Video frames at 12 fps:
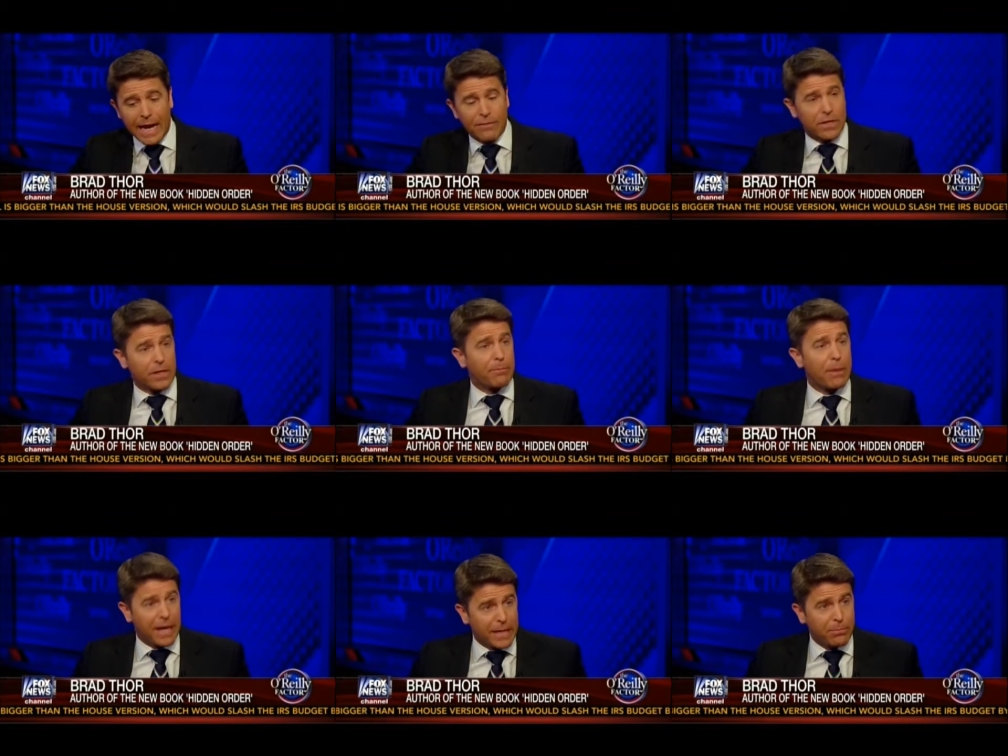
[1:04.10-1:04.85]
have in the
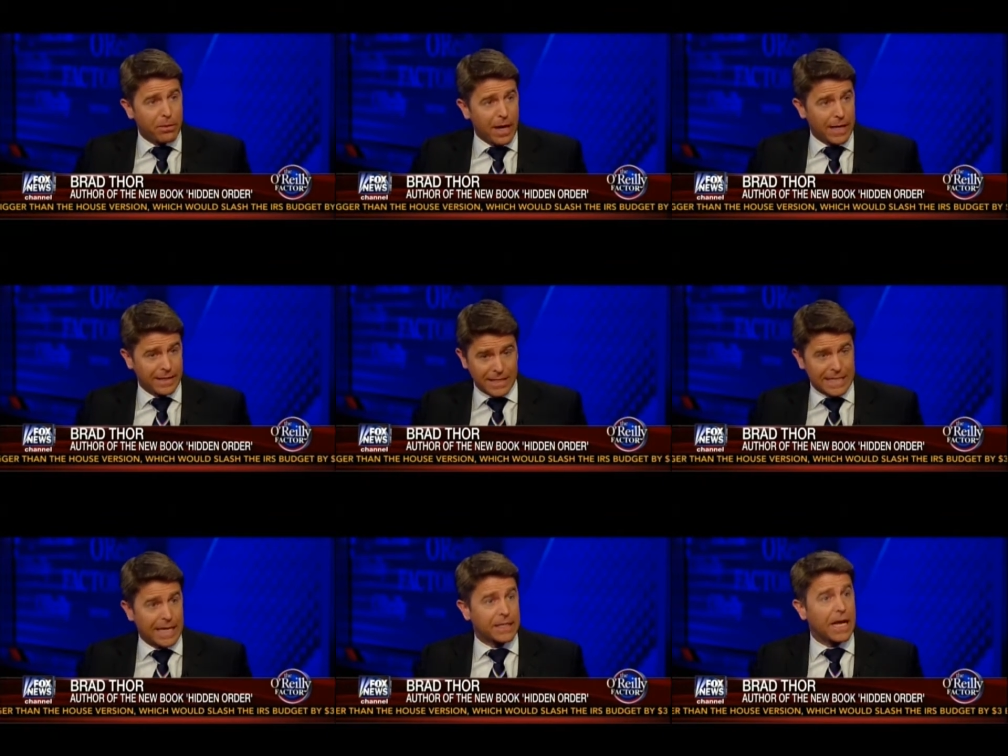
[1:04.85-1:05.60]
pipeline, the
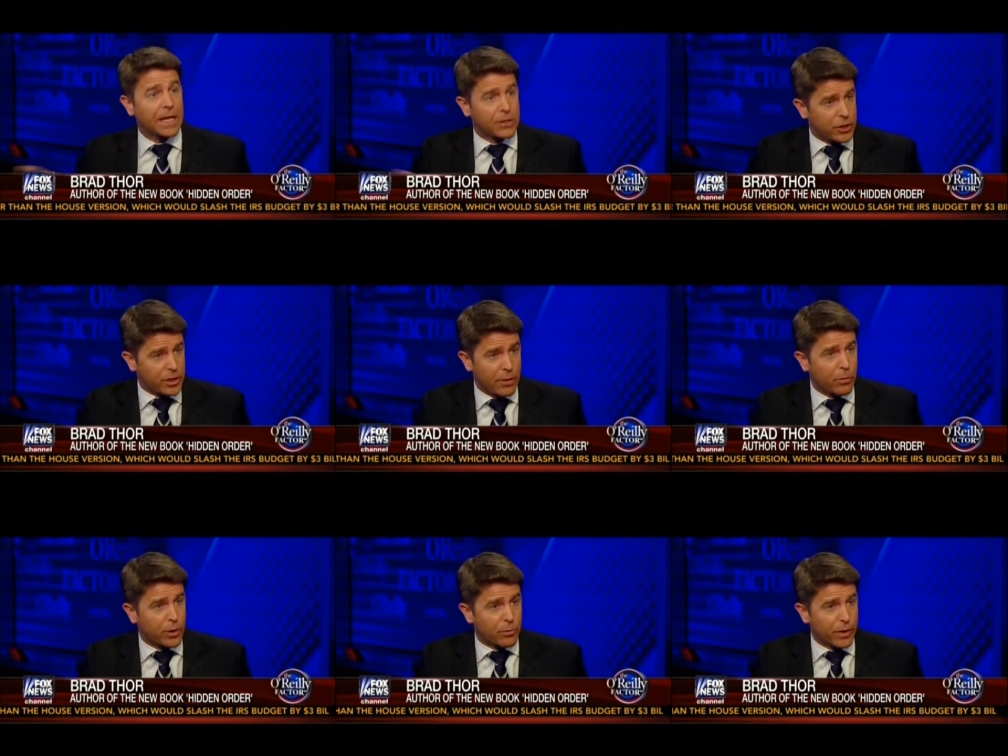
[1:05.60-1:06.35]
technology they
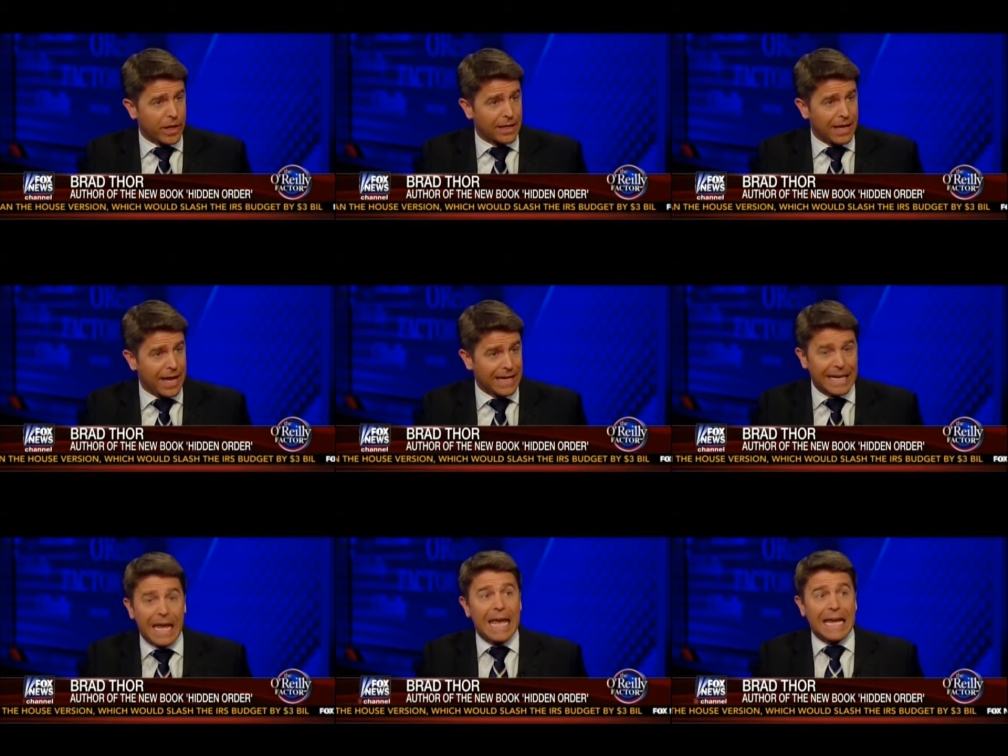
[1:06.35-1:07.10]
want to bring
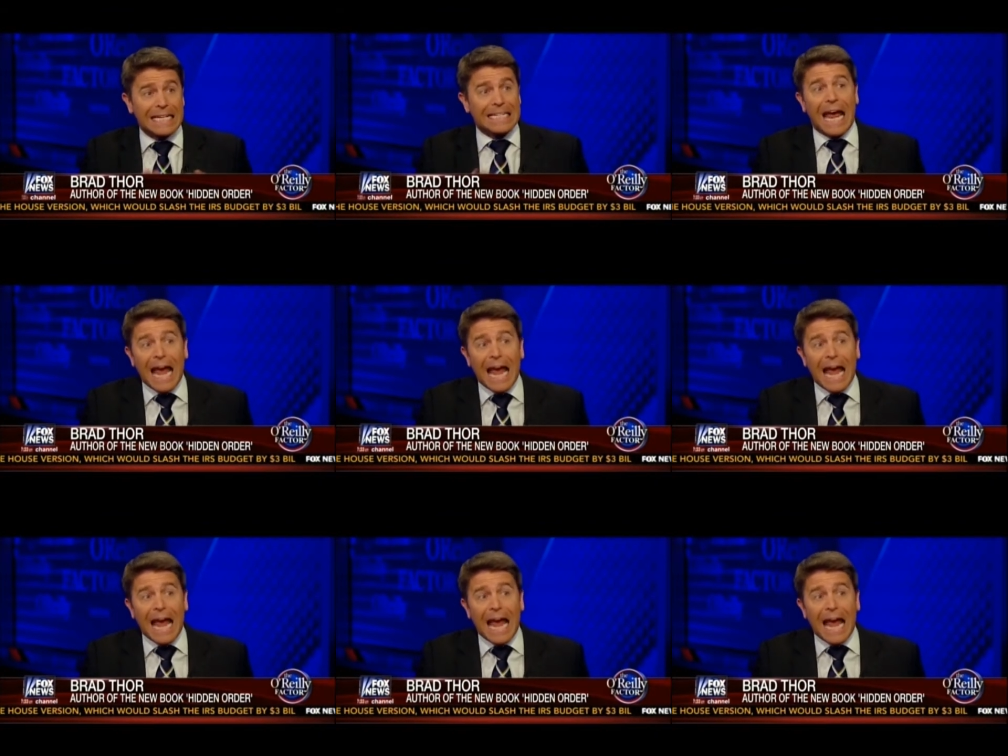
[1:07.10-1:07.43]
online, is